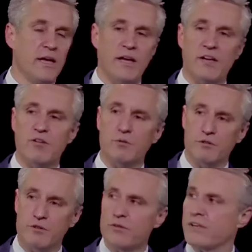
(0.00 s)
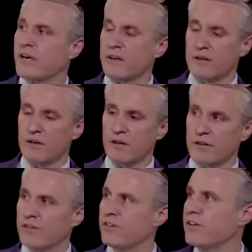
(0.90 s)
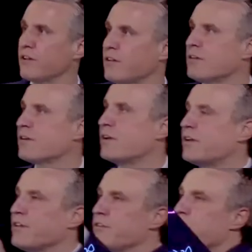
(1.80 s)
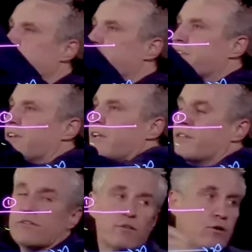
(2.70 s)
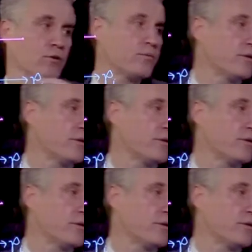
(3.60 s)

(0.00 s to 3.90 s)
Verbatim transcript: And you will do that until you get to n0.